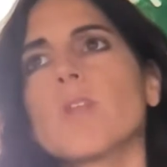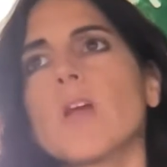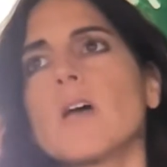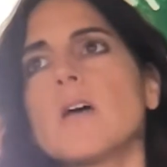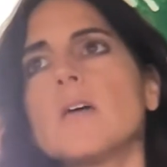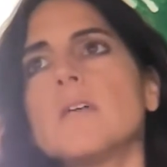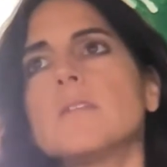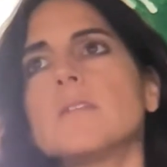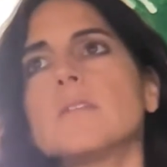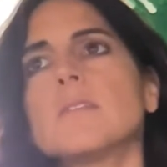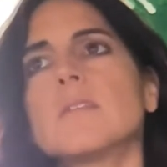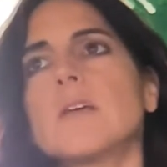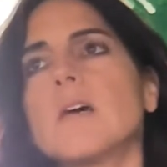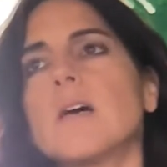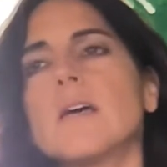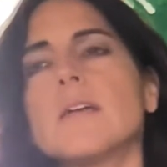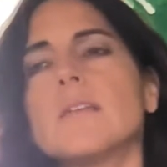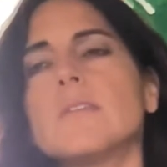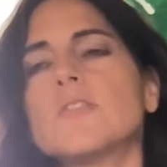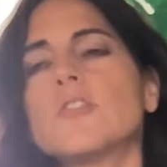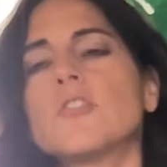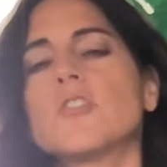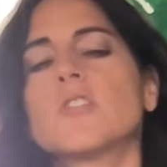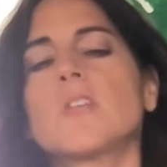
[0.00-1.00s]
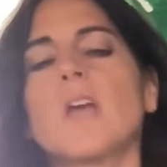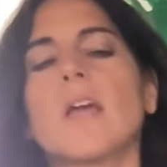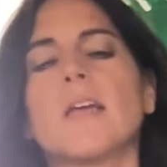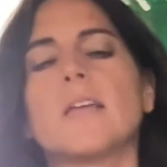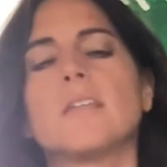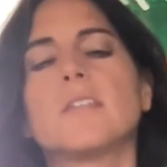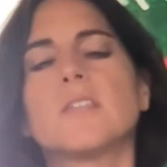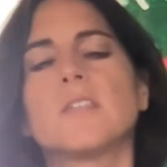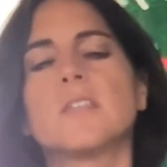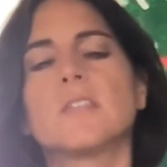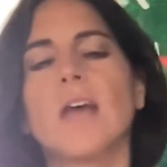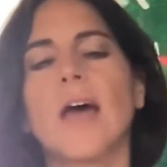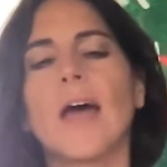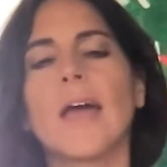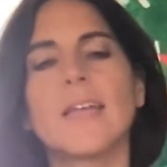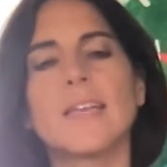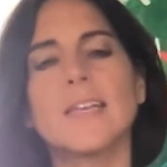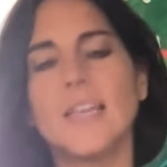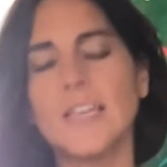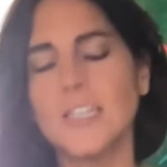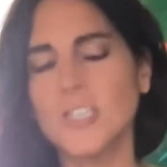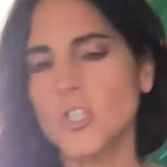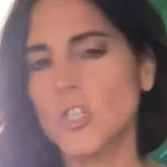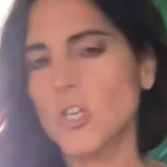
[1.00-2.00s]
uh, just a
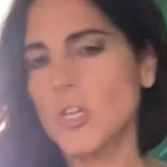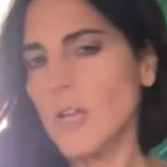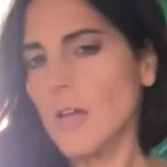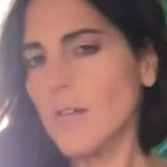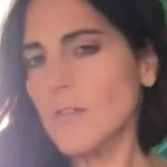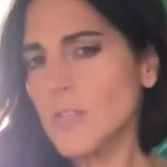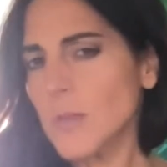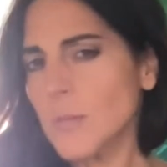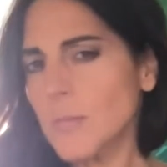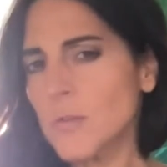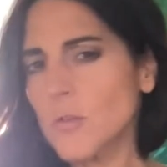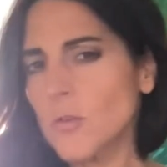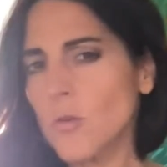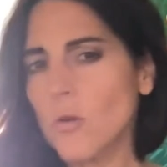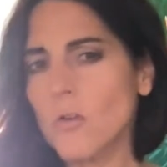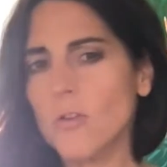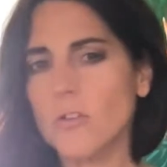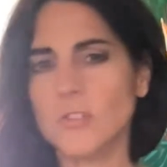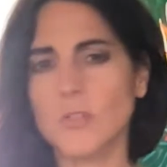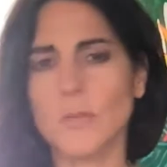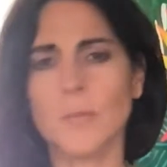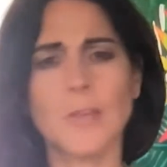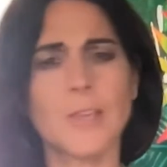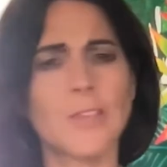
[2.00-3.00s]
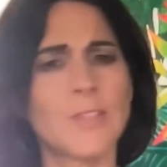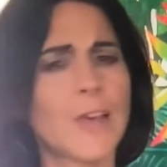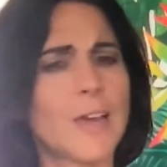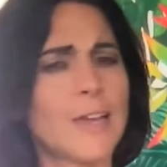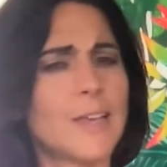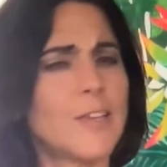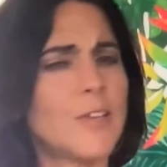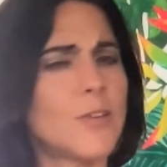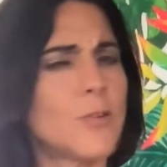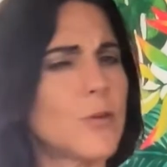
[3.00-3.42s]
stagnation of some sort or something that you